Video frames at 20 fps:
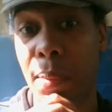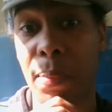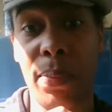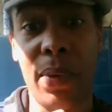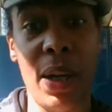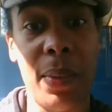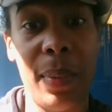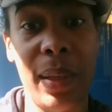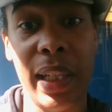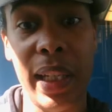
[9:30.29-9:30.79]

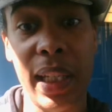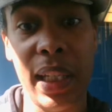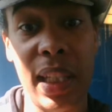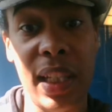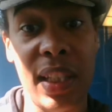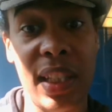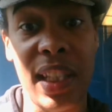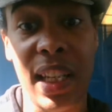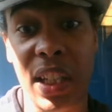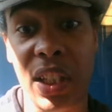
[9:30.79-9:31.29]
Probably
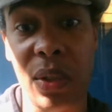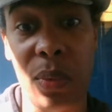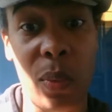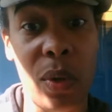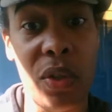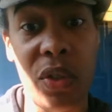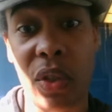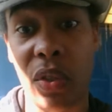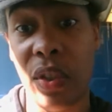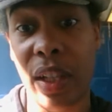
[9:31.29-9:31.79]
the sex
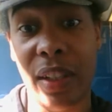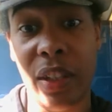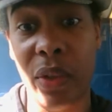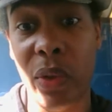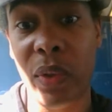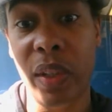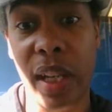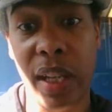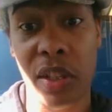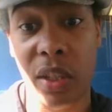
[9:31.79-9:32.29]
wasn't that
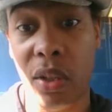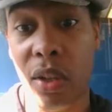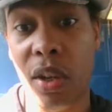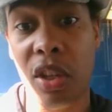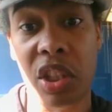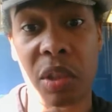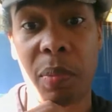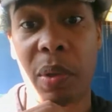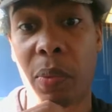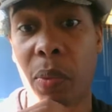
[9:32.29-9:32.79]
good as a
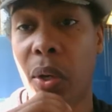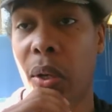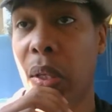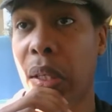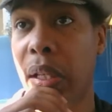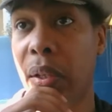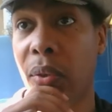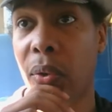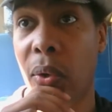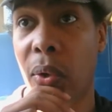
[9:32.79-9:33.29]
customer
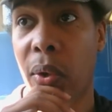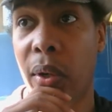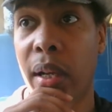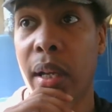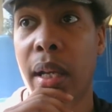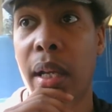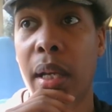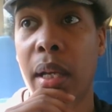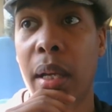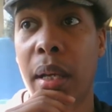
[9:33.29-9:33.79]
wanted, or
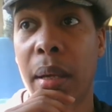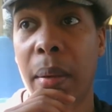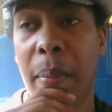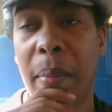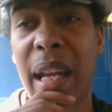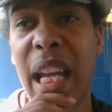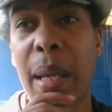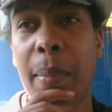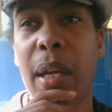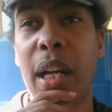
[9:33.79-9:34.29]

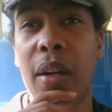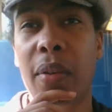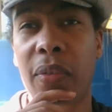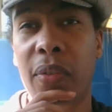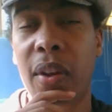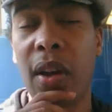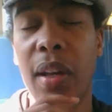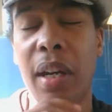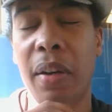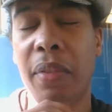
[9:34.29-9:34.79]
maybe her
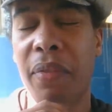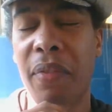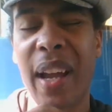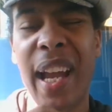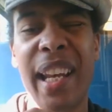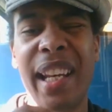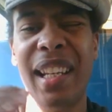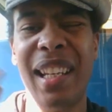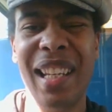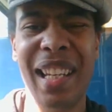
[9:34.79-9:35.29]
father
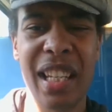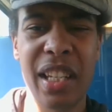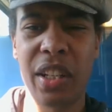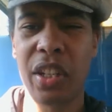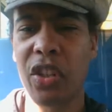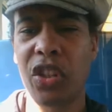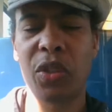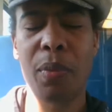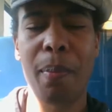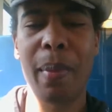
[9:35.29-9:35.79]
finally
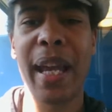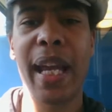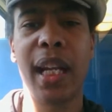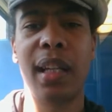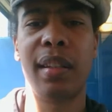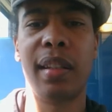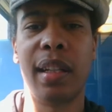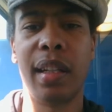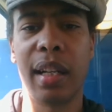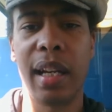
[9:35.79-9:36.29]
smacked
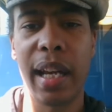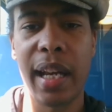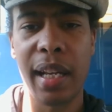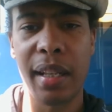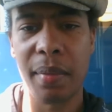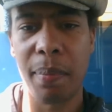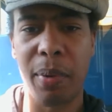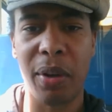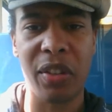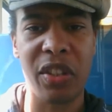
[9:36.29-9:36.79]
her
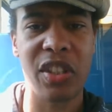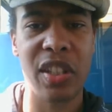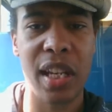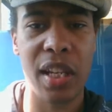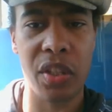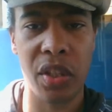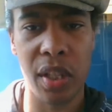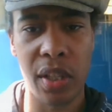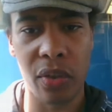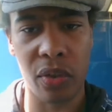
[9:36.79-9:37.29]
and brought
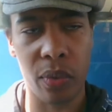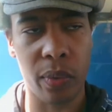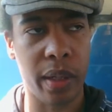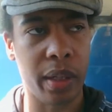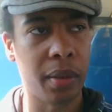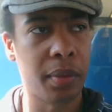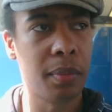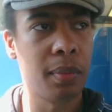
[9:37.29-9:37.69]
sense into her.